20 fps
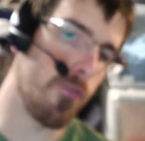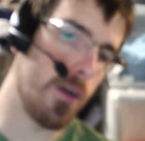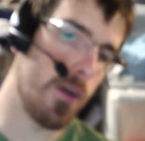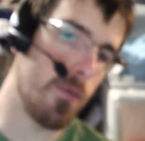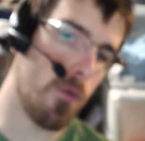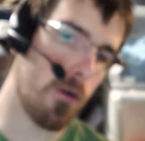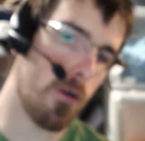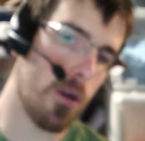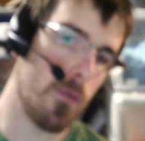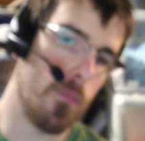
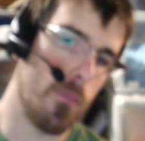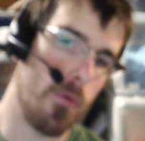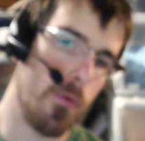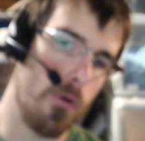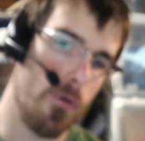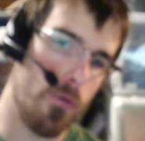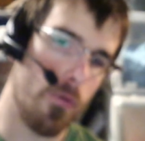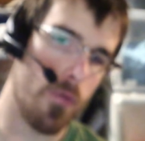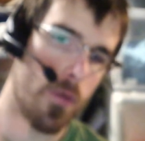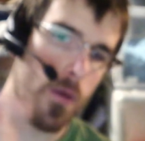market
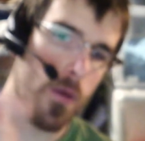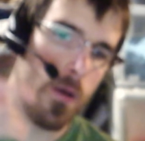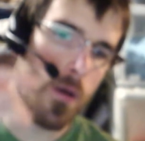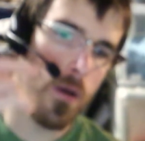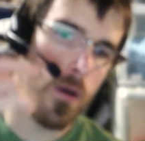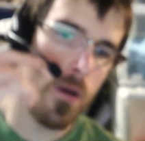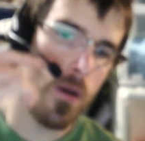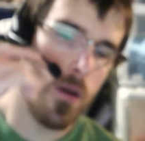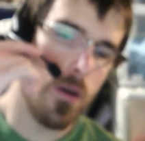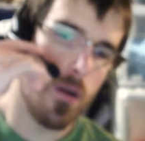booth,
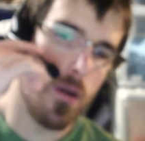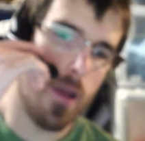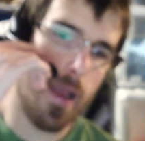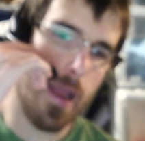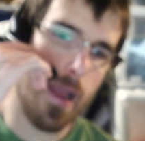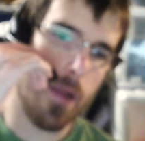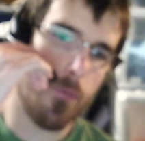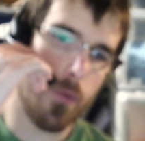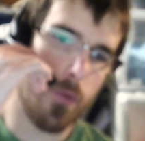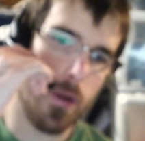
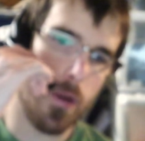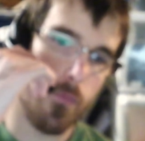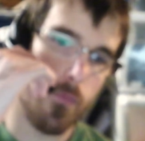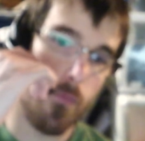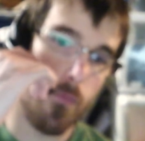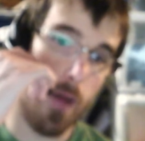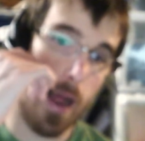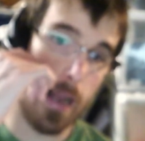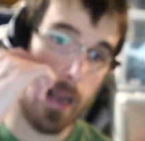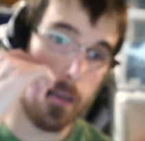and
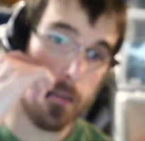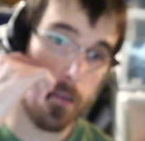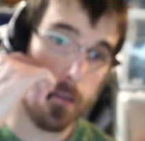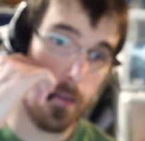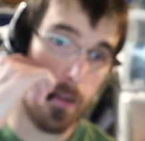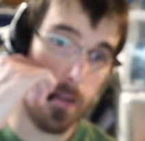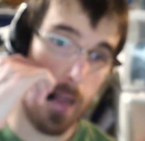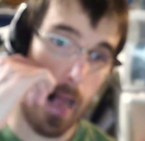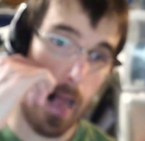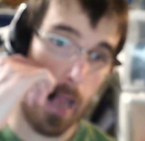
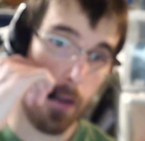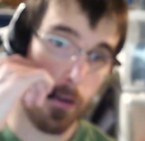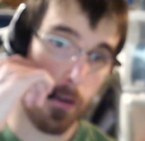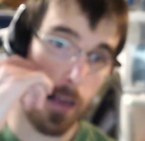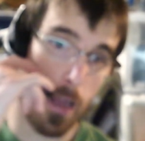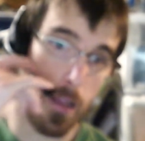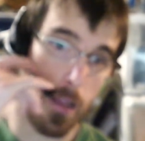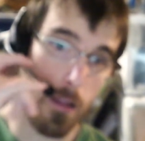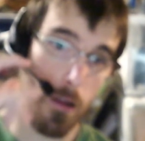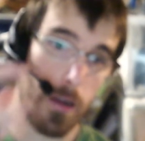I
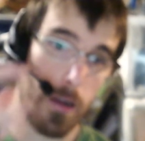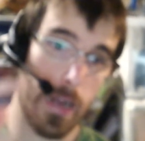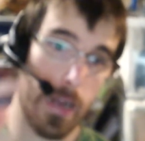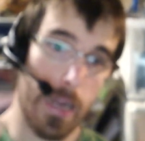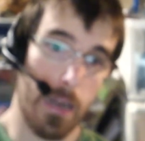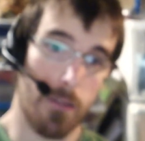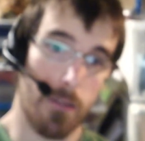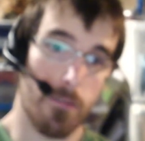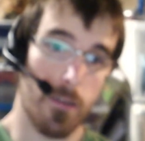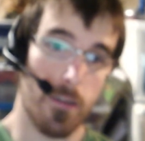got lucky
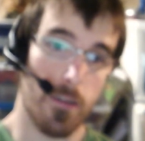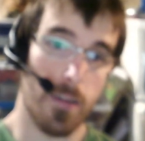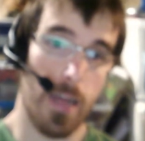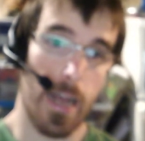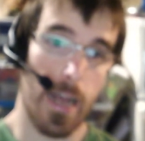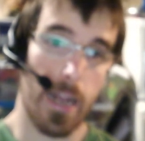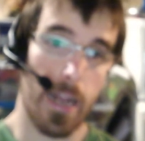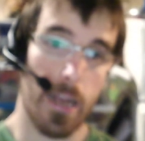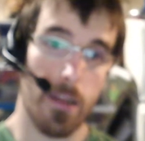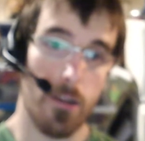enough to
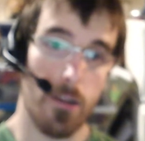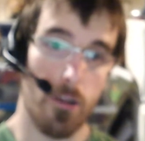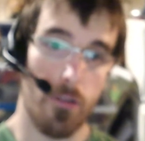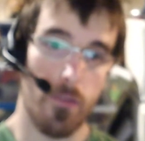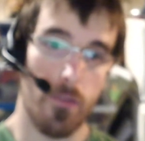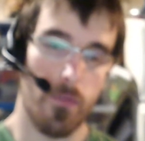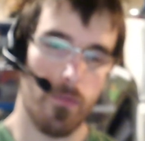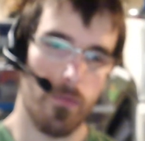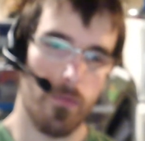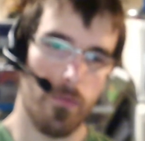snag it.
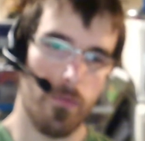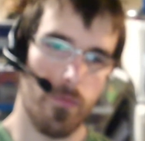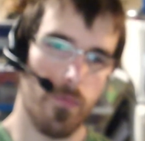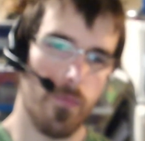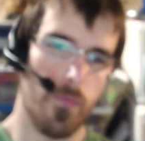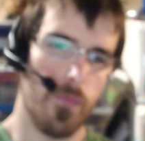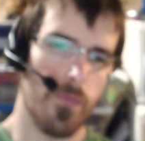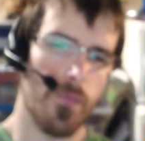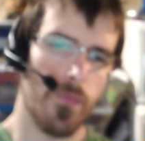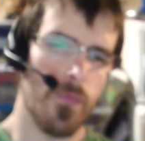
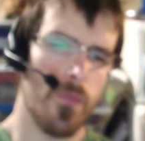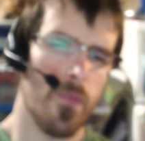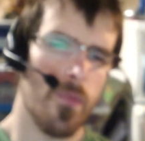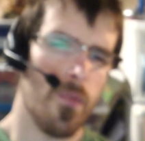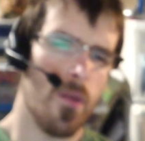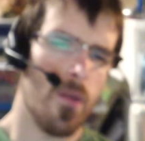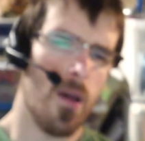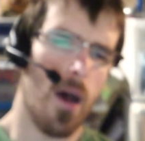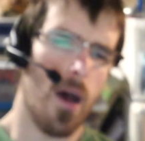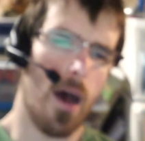
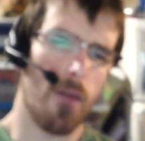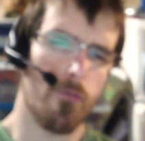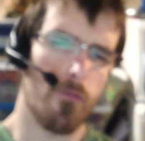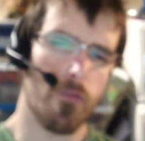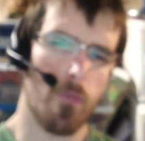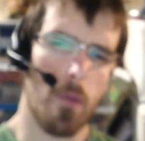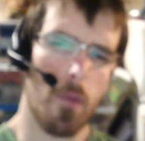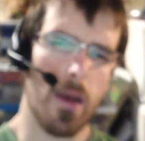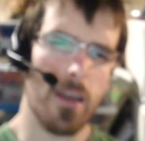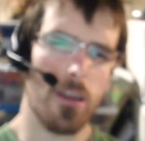I'm
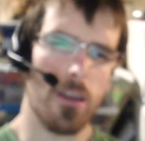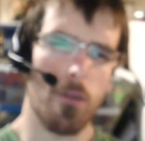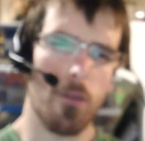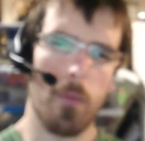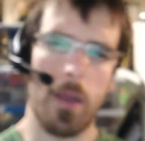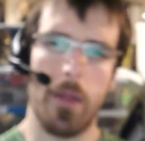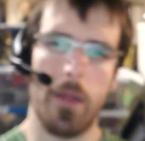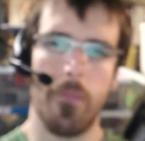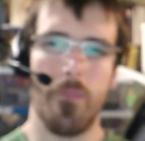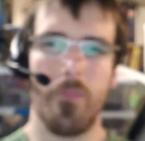surprised
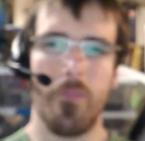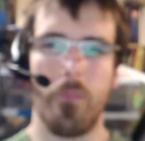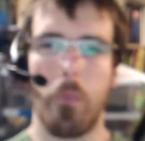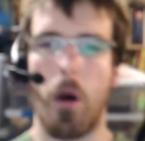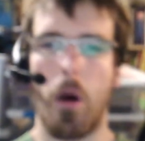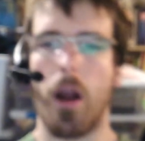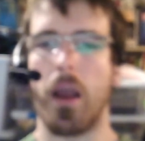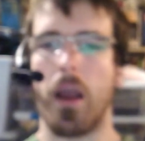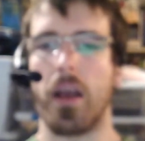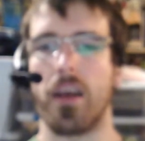nobody
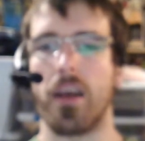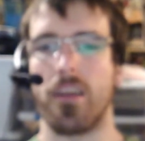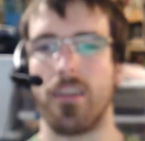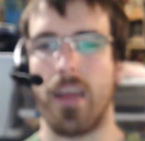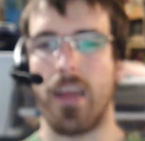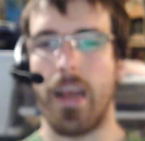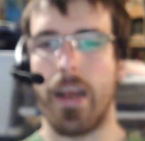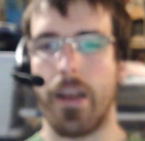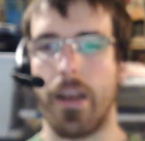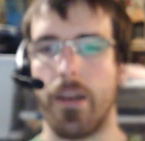bought it because
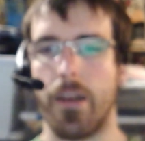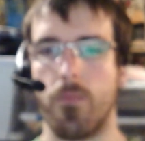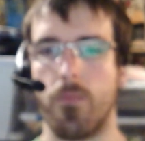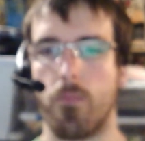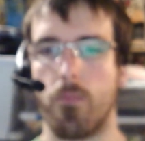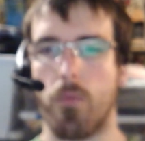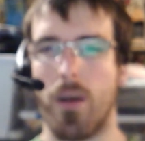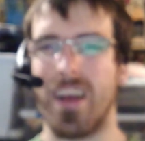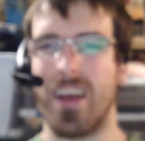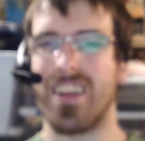they had it
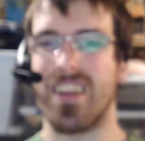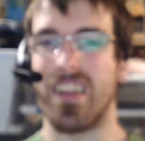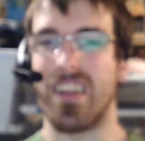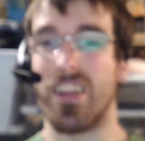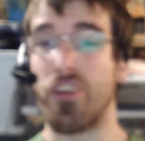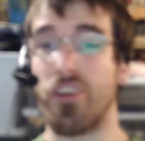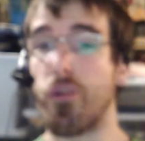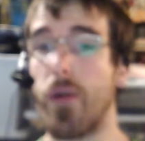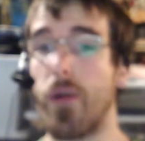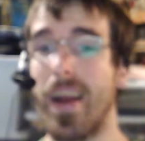priced at
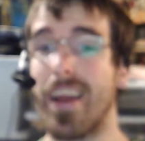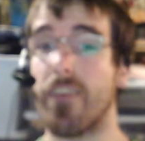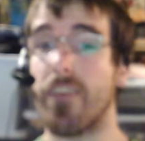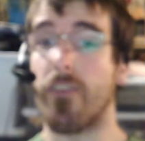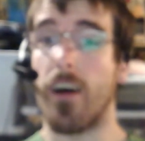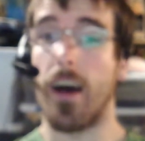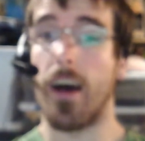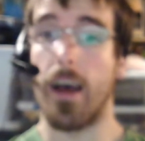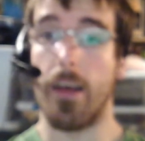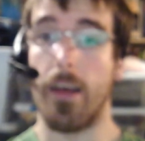
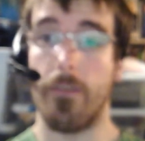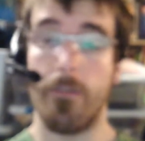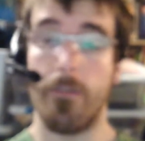$285,